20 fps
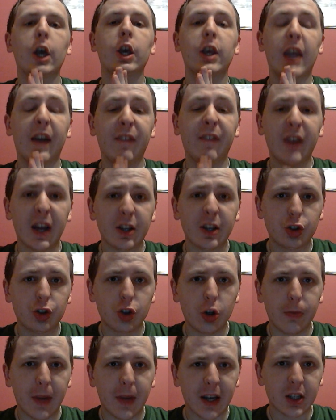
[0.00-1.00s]
You haven't had
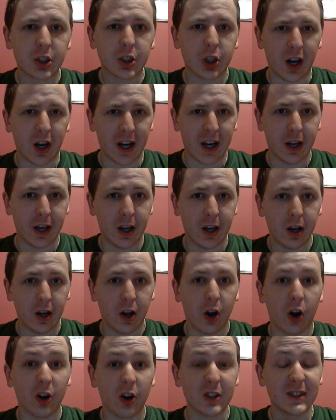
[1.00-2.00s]
Drew McIntyre
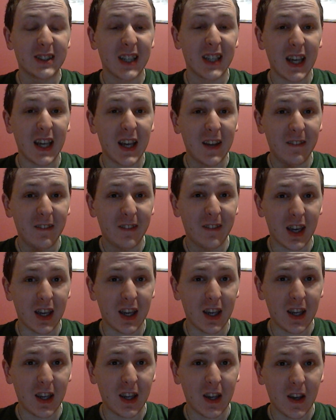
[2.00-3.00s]
on
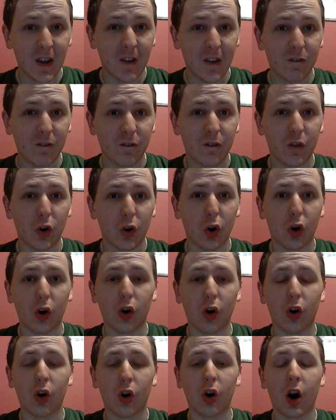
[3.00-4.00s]
TV
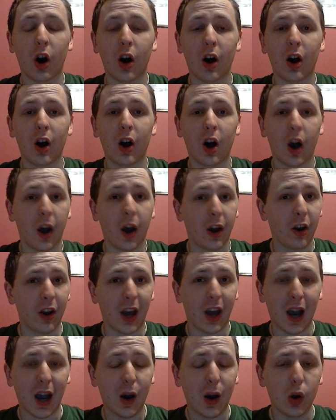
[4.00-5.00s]
for I don't know
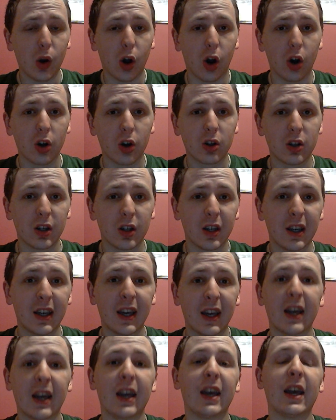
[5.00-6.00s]
how long.
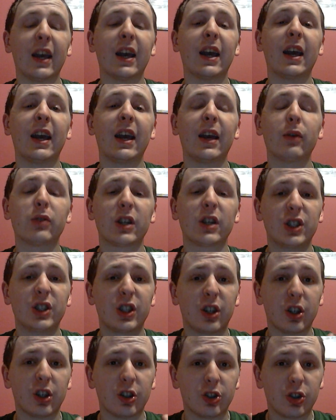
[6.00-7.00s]
He was actually
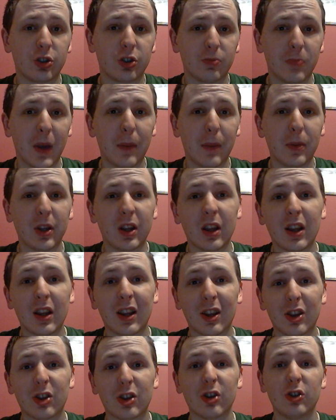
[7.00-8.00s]
going to maybe
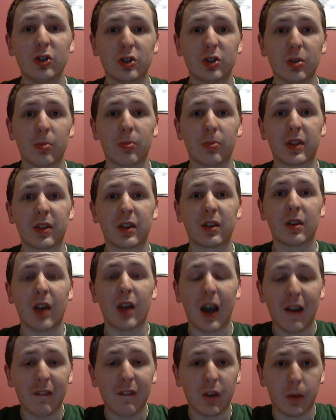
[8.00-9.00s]

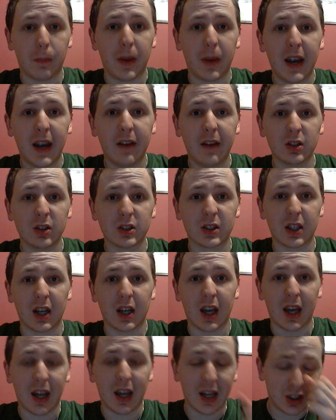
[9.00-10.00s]
have an appearance
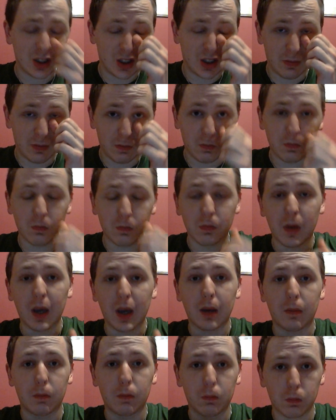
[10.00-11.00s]
today and actually
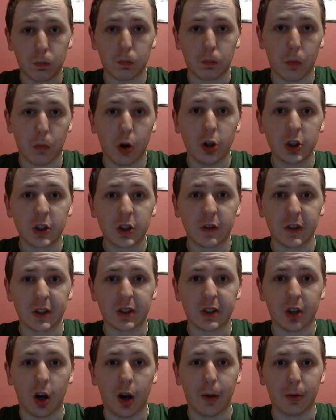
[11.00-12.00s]
make most of his
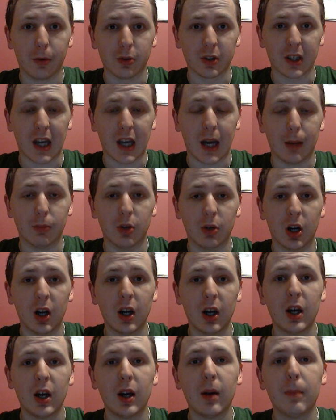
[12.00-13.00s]
time on camera,
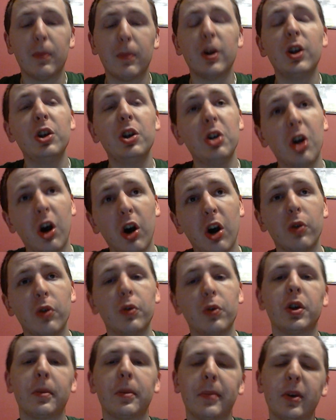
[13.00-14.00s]
but no,
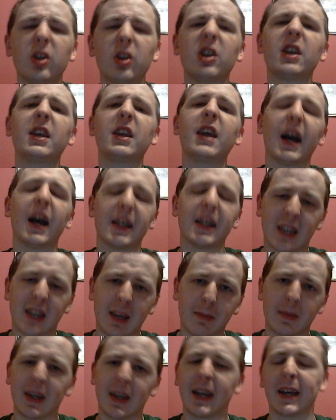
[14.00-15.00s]
WWE, you had to get
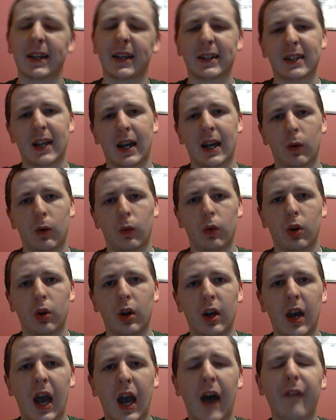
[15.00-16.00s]
him kicked out.
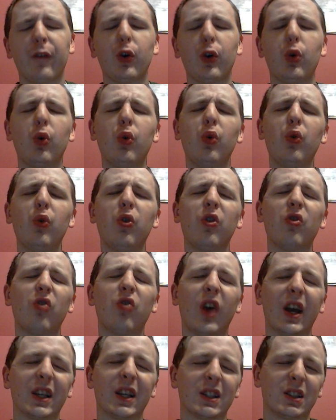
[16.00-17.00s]
Of all the
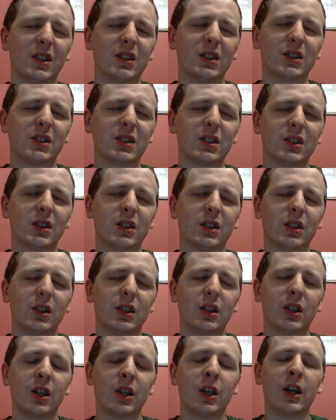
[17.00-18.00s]
wrestlers,
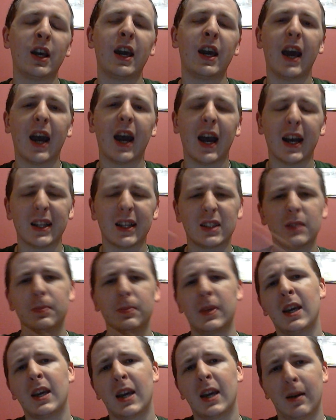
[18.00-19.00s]
it had to
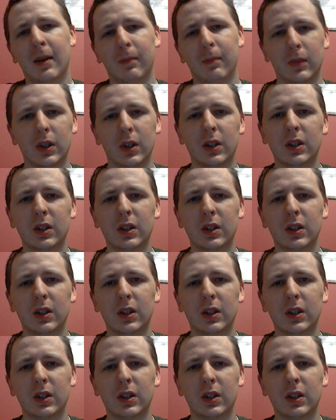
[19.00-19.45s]
be him.